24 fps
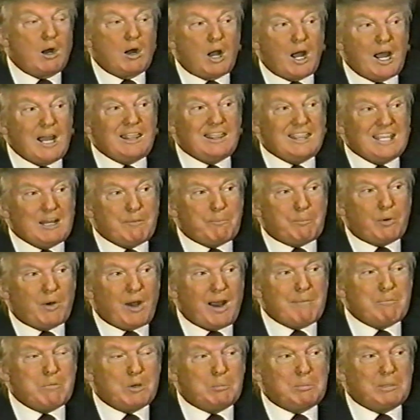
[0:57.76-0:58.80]
I think
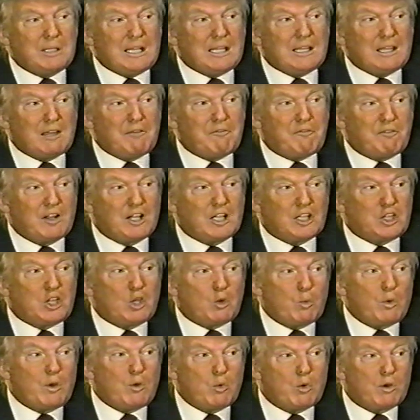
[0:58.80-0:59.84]
probably they felt
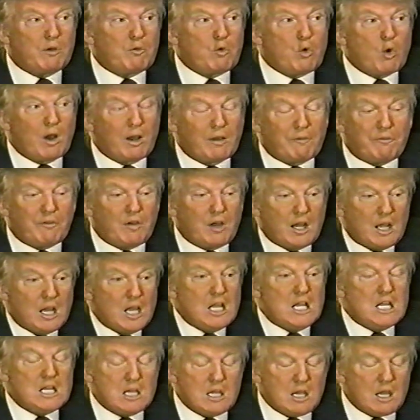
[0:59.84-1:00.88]
that we would have qualified.
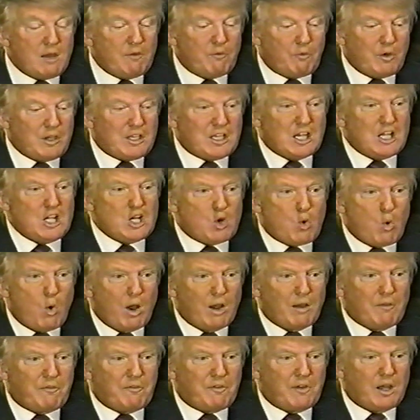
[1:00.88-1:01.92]
If we didn't
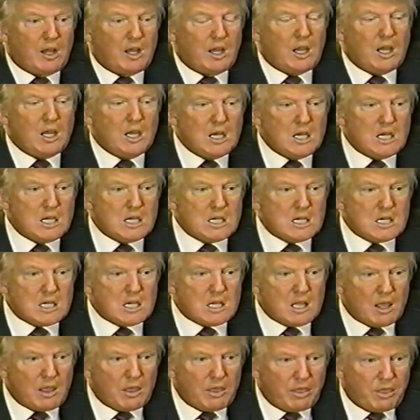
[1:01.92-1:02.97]
qualify,
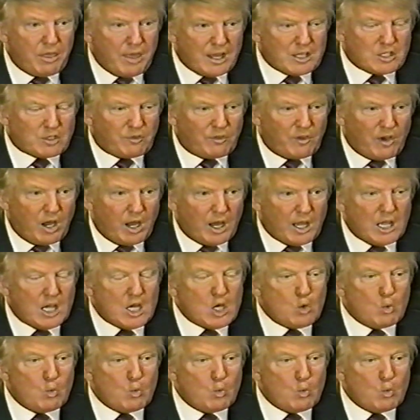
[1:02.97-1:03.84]
that's fine.